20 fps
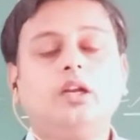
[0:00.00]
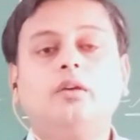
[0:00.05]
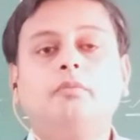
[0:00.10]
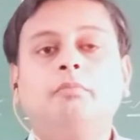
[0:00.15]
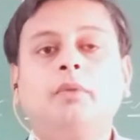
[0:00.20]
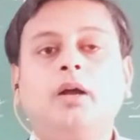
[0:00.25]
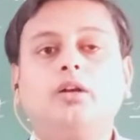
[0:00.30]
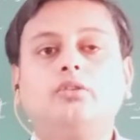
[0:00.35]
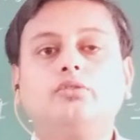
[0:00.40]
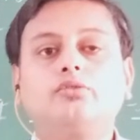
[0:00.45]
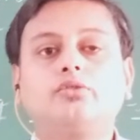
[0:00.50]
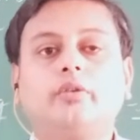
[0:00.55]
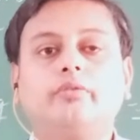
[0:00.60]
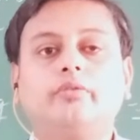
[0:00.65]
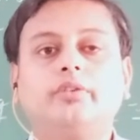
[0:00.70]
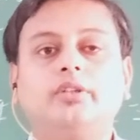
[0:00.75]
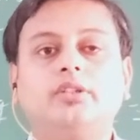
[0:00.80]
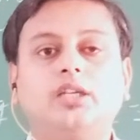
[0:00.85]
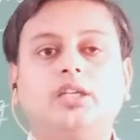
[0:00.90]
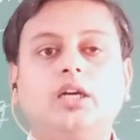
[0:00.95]

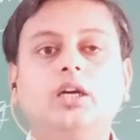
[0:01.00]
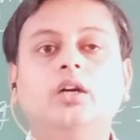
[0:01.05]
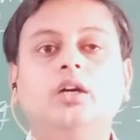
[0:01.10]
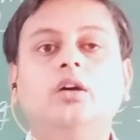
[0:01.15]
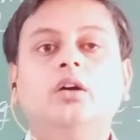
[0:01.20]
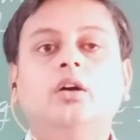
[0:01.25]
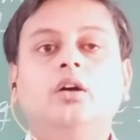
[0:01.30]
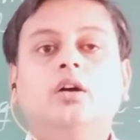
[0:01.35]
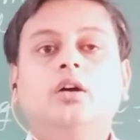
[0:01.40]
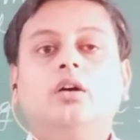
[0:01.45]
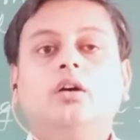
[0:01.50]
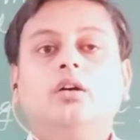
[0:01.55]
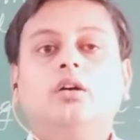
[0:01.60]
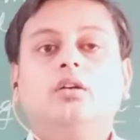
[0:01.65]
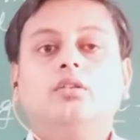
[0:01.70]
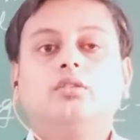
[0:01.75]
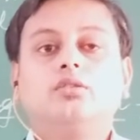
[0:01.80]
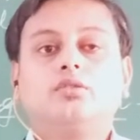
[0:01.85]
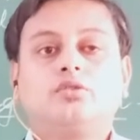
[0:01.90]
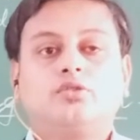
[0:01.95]
Microsoft is a
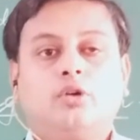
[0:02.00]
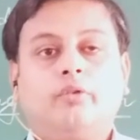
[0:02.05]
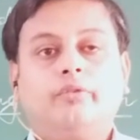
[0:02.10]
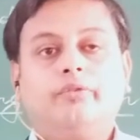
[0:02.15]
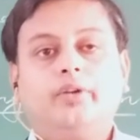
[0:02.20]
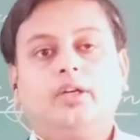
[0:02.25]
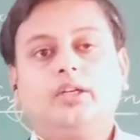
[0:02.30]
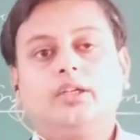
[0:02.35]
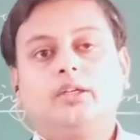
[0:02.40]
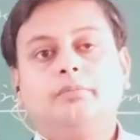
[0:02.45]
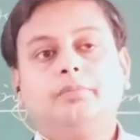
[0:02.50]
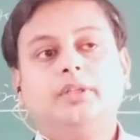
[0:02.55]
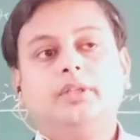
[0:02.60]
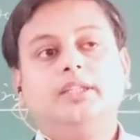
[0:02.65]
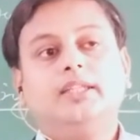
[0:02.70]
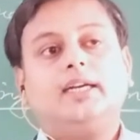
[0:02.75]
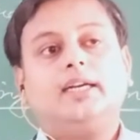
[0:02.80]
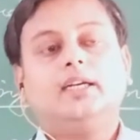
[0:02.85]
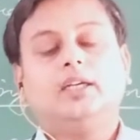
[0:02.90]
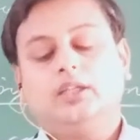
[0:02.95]
software company
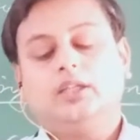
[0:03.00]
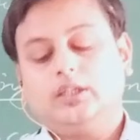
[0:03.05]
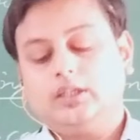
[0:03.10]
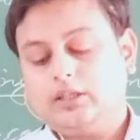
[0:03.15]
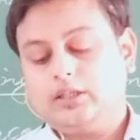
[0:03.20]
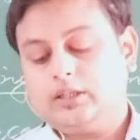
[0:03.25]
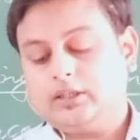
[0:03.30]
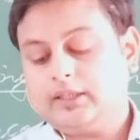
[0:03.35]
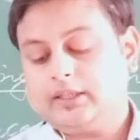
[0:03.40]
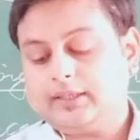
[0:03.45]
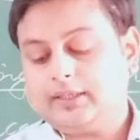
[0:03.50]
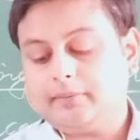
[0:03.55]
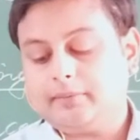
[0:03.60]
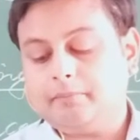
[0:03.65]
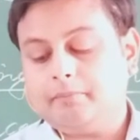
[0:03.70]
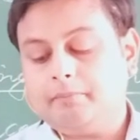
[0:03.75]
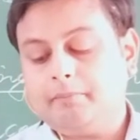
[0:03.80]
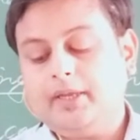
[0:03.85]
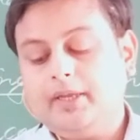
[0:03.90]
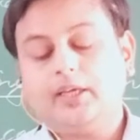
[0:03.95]

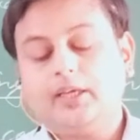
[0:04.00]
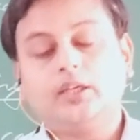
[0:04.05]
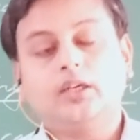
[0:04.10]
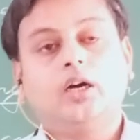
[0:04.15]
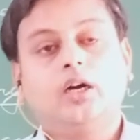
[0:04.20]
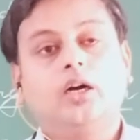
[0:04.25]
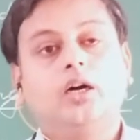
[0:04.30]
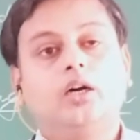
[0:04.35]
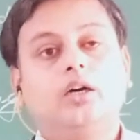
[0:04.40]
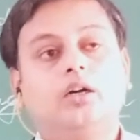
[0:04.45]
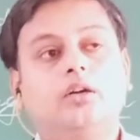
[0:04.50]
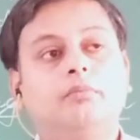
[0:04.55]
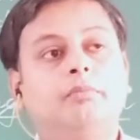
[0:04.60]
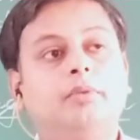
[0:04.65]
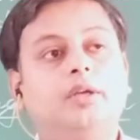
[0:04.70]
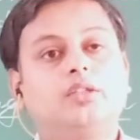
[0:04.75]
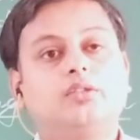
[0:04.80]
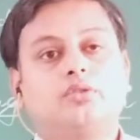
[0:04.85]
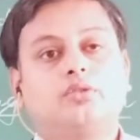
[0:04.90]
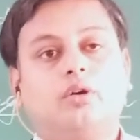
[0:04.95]
that make
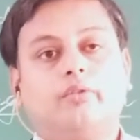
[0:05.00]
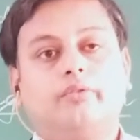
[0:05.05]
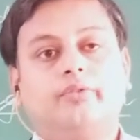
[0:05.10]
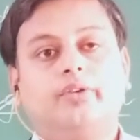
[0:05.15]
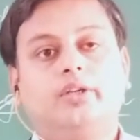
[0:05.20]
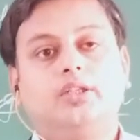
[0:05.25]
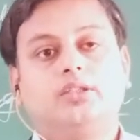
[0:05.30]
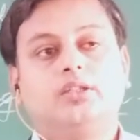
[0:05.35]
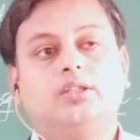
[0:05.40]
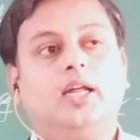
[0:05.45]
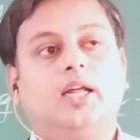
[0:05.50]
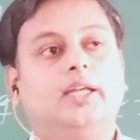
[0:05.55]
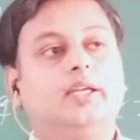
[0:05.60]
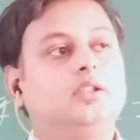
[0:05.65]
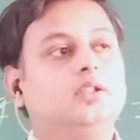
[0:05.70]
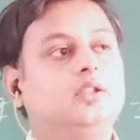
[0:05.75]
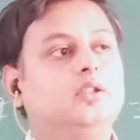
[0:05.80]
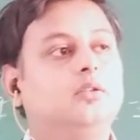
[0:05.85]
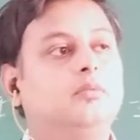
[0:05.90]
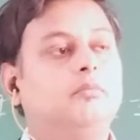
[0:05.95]
softwares like
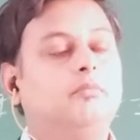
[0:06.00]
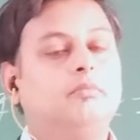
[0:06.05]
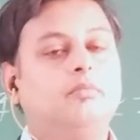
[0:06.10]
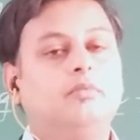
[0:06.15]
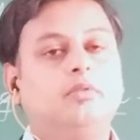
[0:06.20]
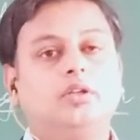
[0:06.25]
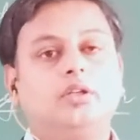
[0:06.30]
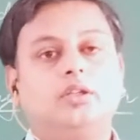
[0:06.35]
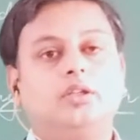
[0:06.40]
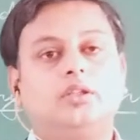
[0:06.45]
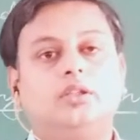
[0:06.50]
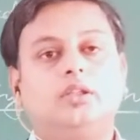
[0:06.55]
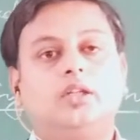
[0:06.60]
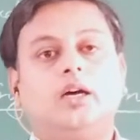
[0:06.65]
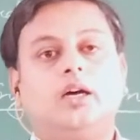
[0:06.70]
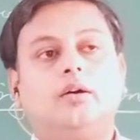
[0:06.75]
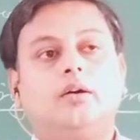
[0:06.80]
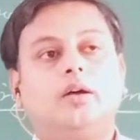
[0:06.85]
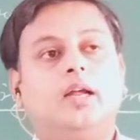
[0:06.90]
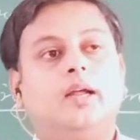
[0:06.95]

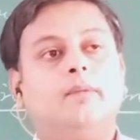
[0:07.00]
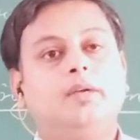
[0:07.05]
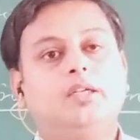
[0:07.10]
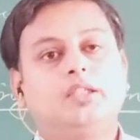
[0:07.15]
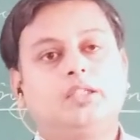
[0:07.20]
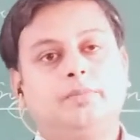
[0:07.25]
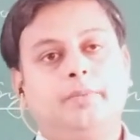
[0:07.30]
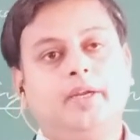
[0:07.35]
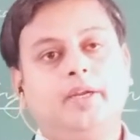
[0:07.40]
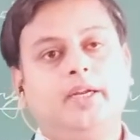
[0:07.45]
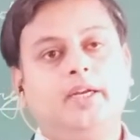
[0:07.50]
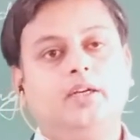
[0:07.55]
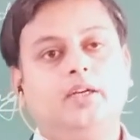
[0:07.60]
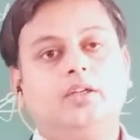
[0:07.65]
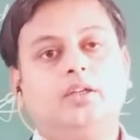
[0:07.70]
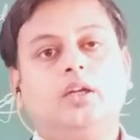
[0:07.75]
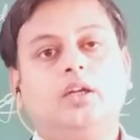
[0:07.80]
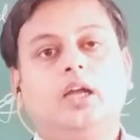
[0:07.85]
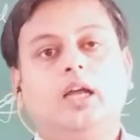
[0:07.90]
the MS Paint,